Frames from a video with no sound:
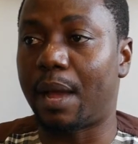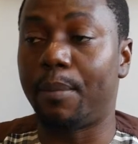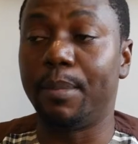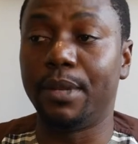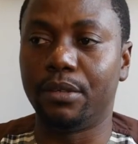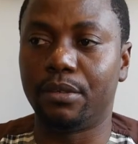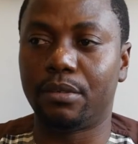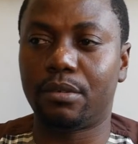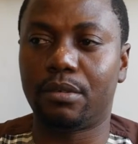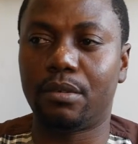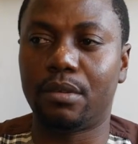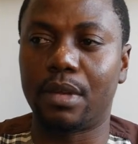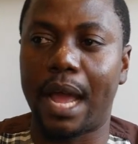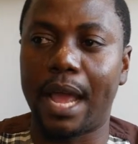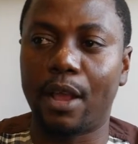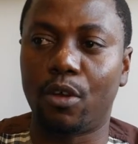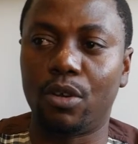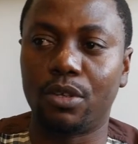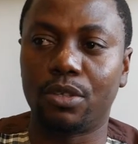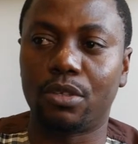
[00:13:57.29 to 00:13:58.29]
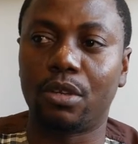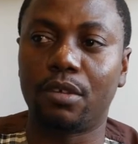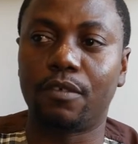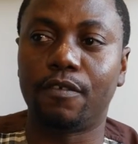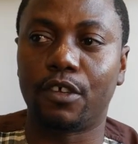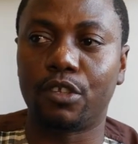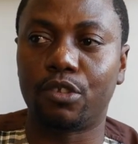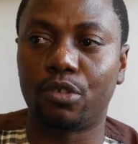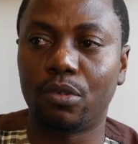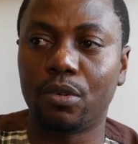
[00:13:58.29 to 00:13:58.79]
I mean, I consult
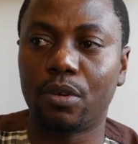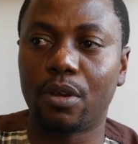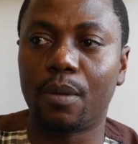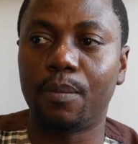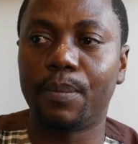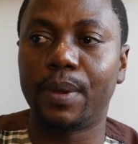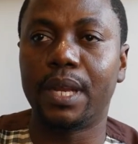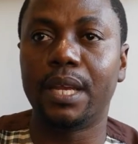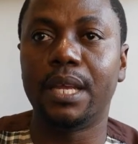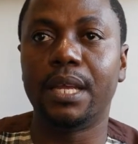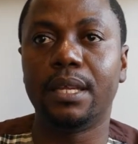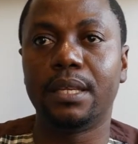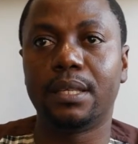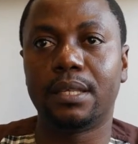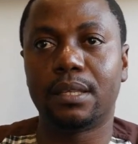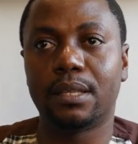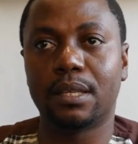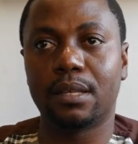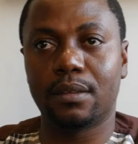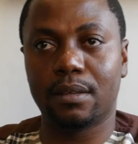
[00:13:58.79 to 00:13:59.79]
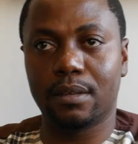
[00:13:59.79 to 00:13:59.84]
for two companies.